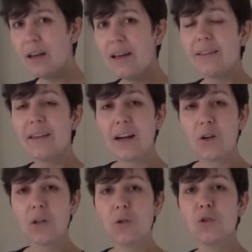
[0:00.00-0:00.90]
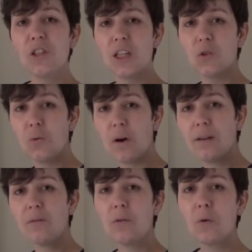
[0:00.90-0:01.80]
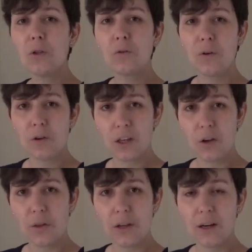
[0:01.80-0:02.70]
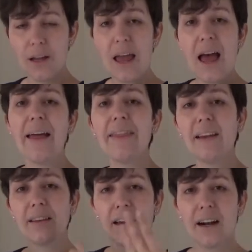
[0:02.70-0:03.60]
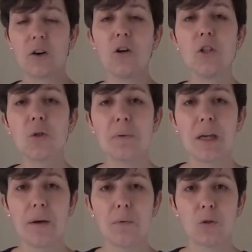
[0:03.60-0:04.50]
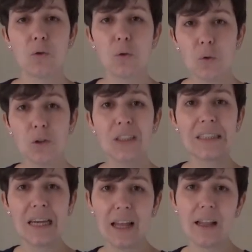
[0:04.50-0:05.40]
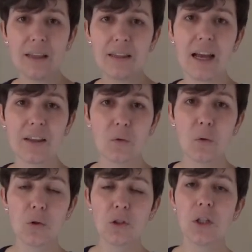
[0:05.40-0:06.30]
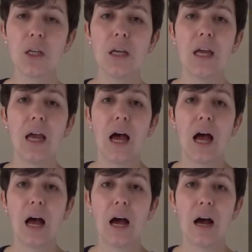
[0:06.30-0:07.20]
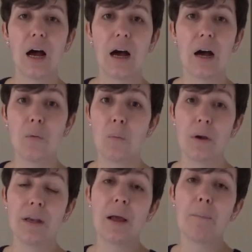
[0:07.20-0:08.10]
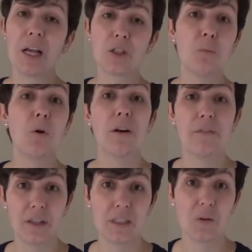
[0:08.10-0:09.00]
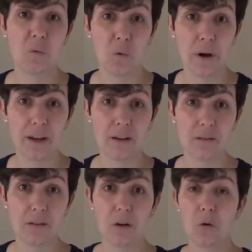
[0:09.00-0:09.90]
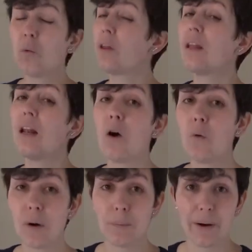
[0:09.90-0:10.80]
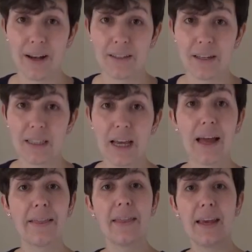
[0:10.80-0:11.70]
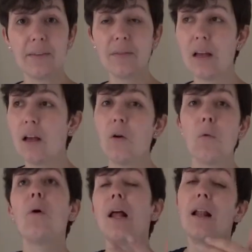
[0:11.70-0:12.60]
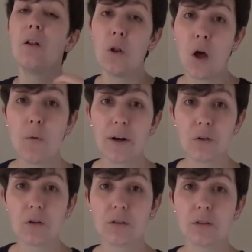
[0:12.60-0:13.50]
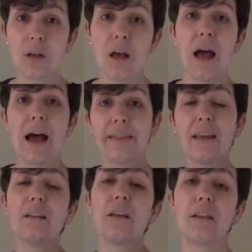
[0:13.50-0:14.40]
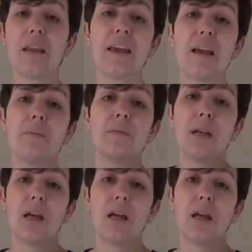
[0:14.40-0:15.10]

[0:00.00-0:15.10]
They are going to change one good for the other. And then they are going to be able to sell that goods in a much more efficient way, with lower prices and then, well, lower costs, and then they can